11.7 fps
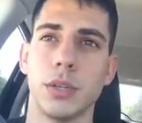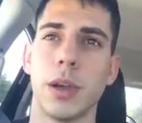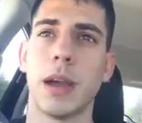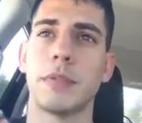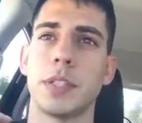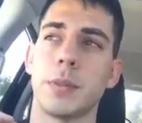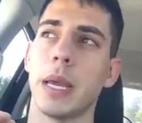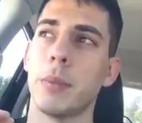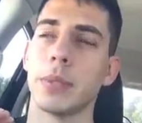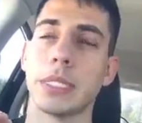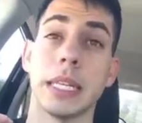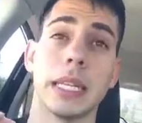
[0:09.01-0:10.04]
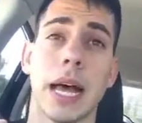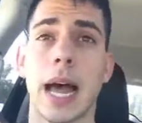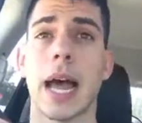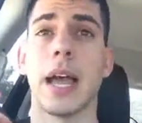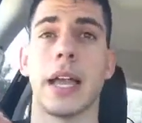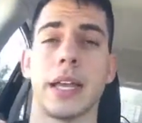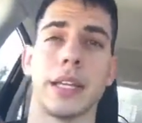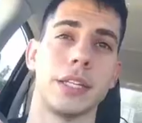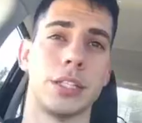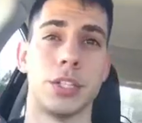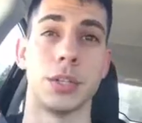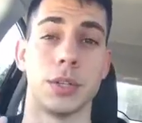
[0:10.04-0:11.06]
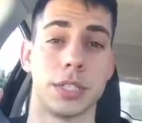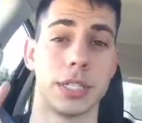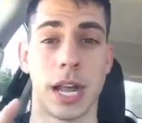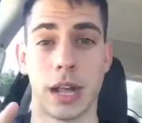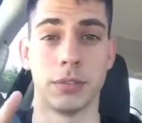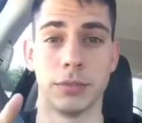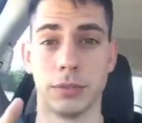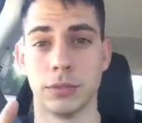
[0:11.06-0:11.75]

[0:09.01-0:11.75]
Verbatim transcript: You have to be able to lie to yourself.